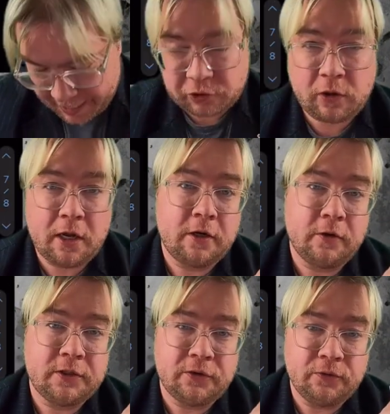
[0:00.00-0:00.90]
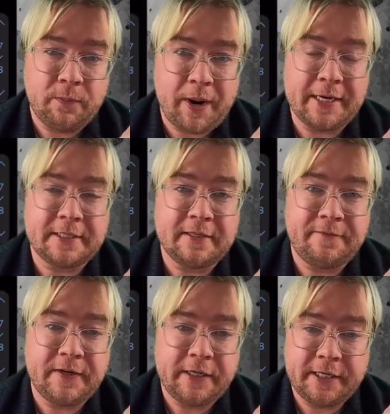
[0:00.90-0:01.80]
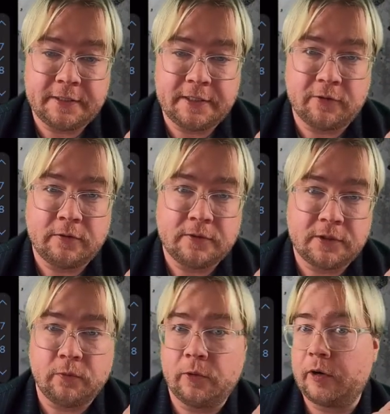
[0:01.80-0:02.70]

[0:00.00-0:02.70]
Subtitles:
the natural log goes to minus infinity at 0. So